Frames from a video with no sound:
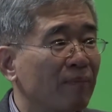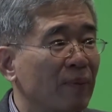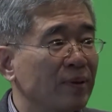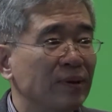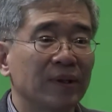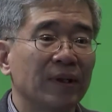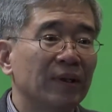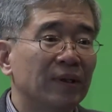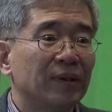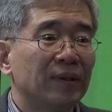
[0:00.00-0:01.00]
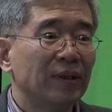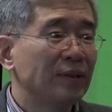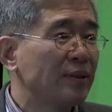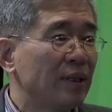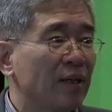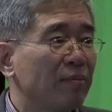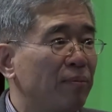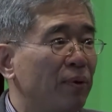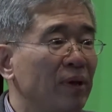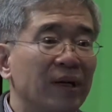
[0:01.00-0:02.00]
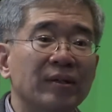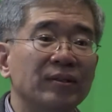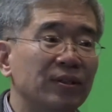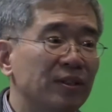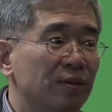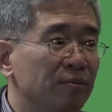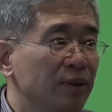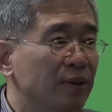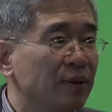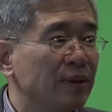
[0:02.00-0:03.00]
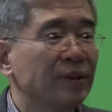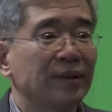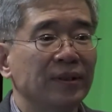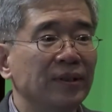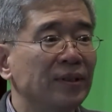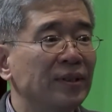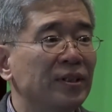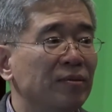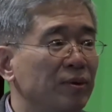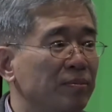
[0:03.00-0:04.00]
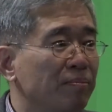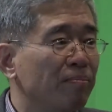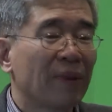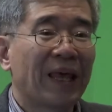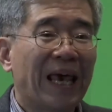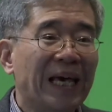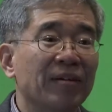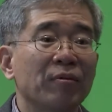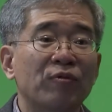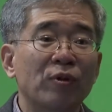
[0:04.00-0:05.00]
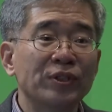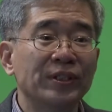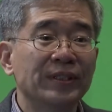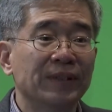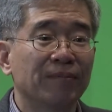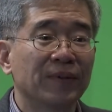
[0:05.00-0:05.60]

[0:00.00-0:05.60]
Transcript: You see, it's not politically determined. It's determined economic forces.